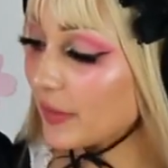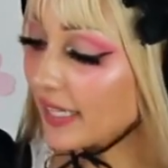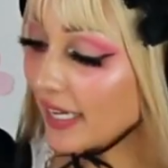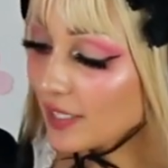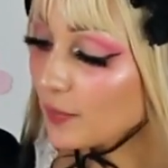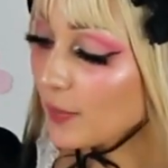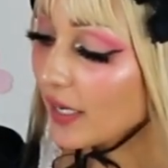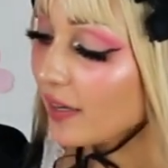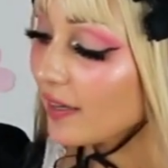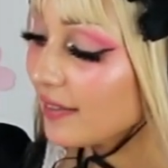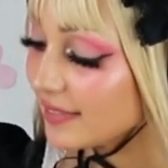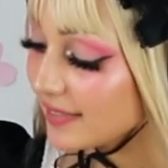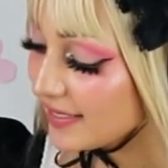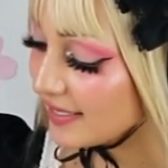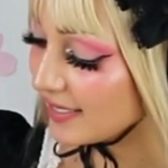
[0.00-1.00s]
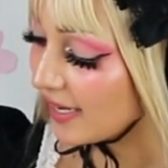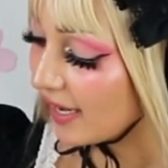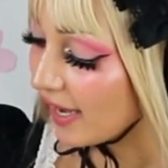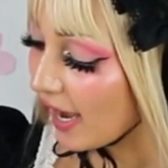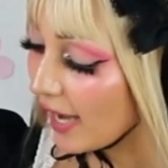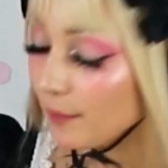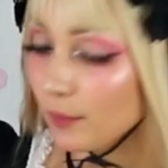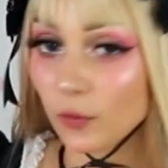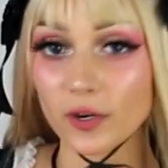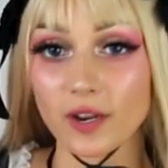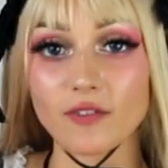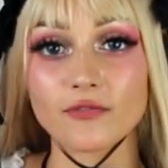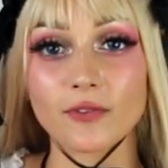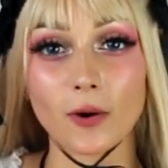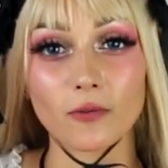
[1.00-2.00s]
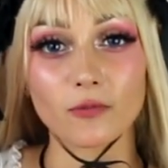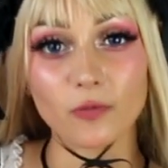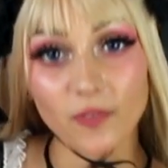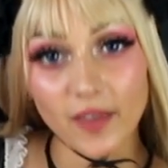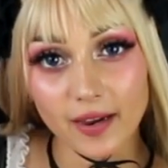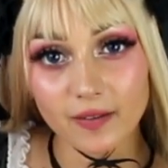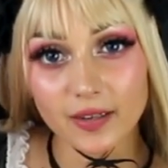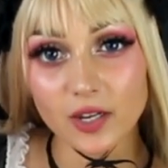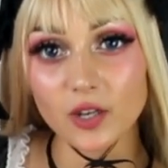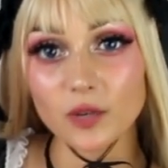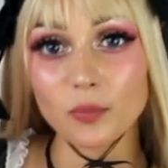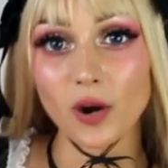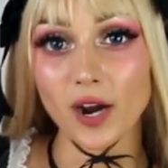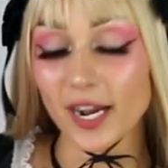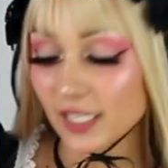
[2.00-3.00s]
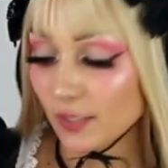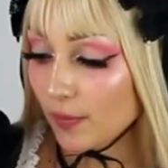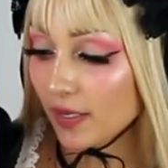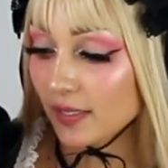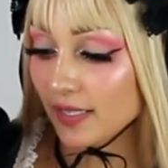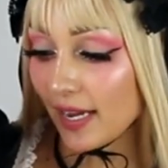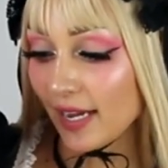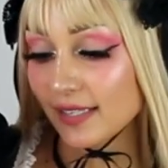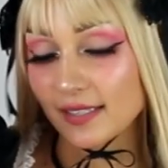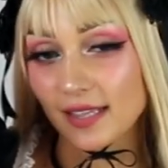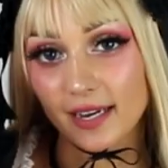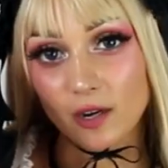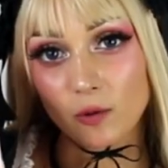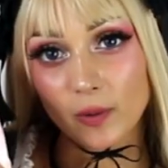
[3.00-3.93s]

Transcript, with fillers: but that is because I bought it for a very good price because it has like